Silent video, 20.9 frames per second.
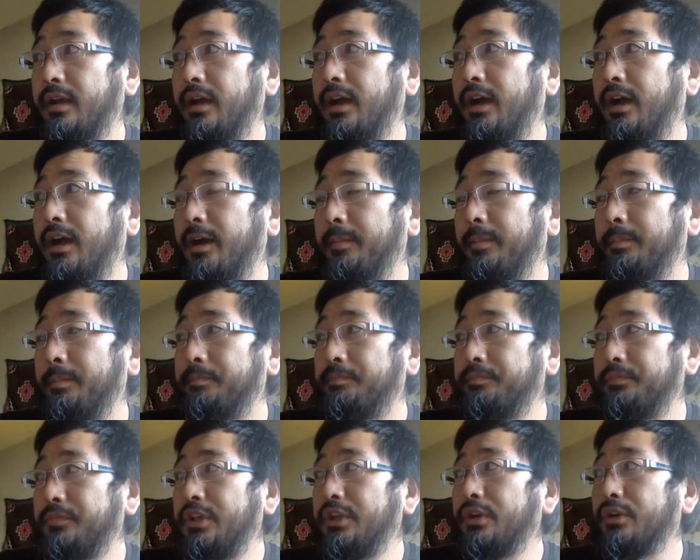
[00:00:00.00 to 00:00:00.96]

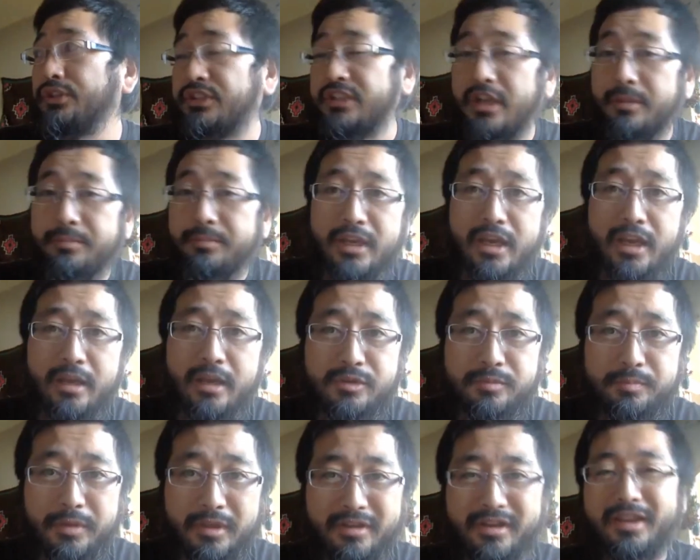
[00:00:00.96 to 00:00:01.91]
you know,
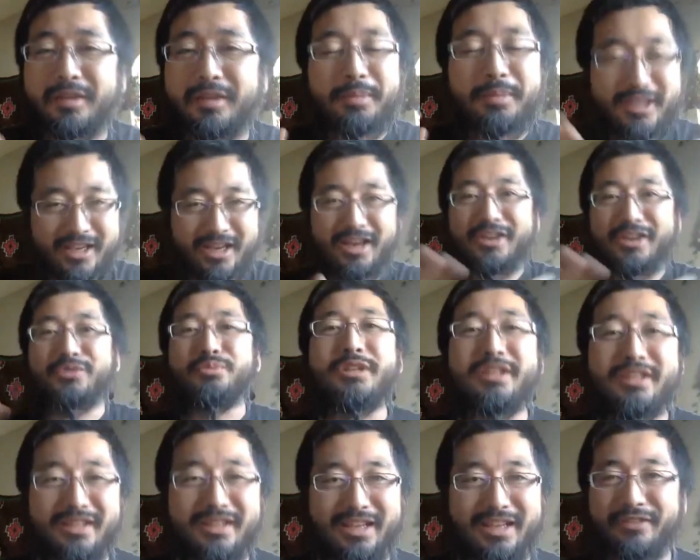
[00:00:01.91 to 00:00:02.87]
sometimes because
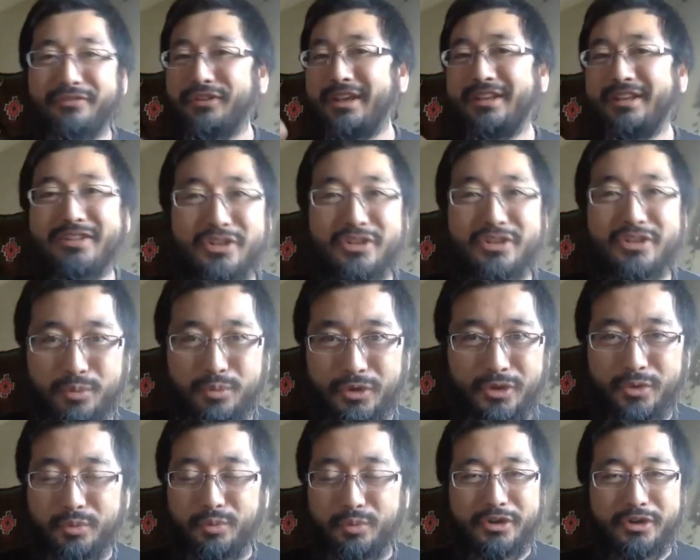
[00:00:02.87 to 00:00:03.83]
we live in this
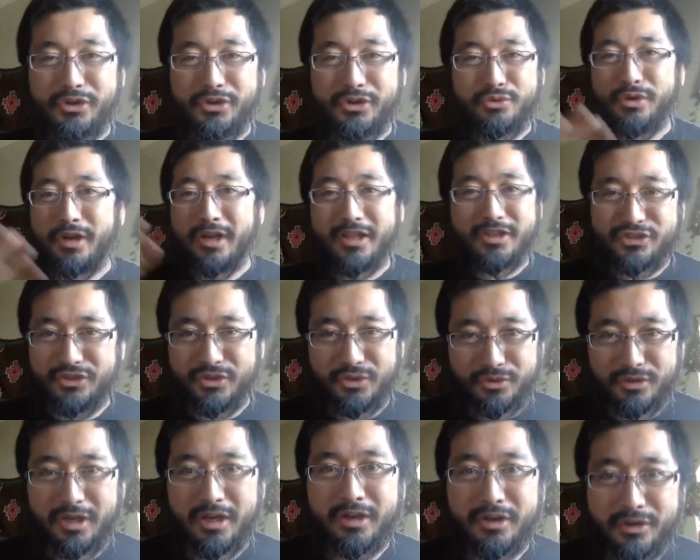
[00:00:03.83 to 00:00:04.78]
world where nuance
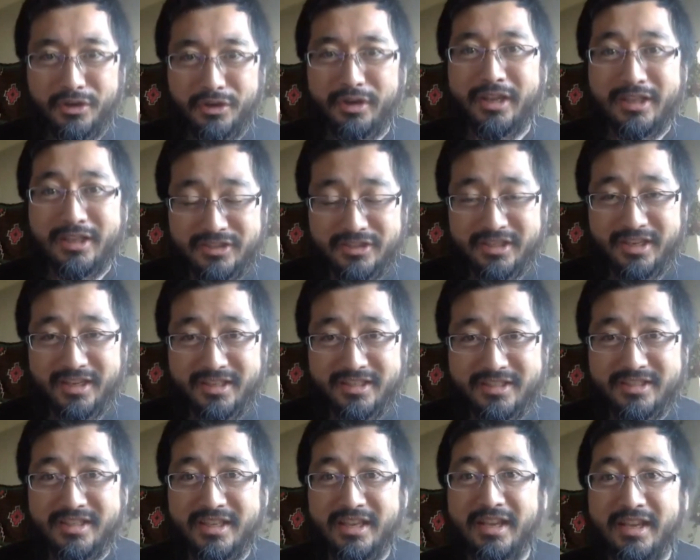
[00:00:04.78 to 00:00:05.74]
no longer
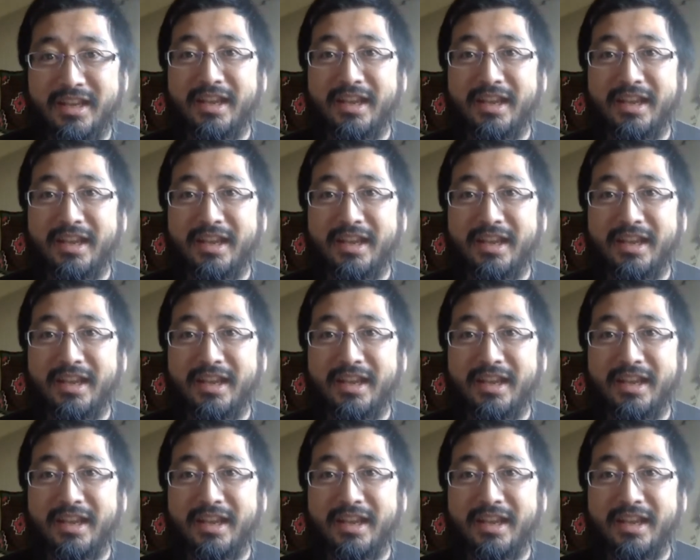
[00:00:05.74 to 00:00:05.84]
exists,